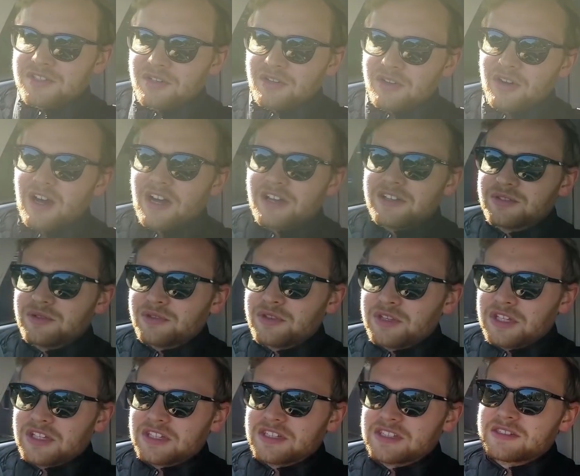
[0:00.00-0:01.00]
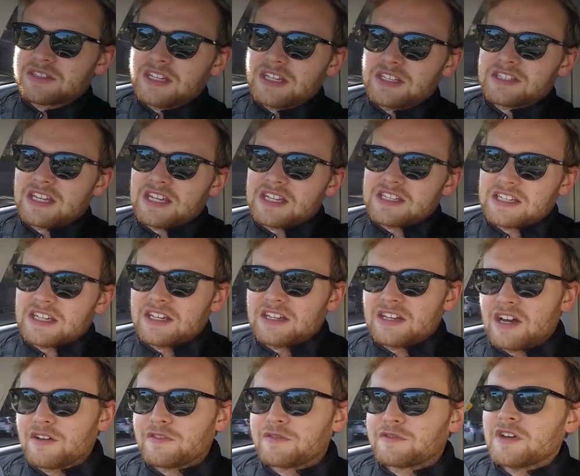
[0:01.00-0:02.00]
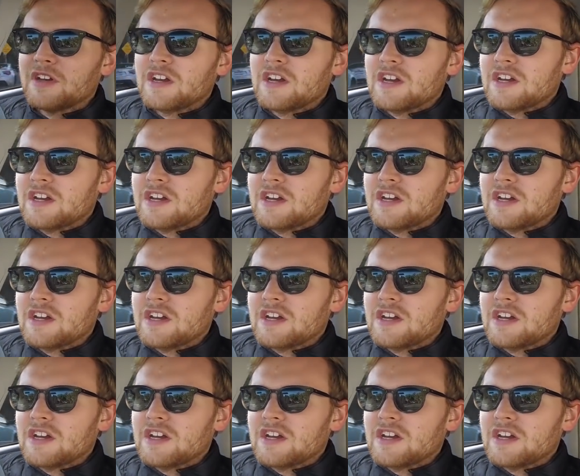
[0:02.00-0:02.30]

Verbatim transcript: So I do think it's it's easy enough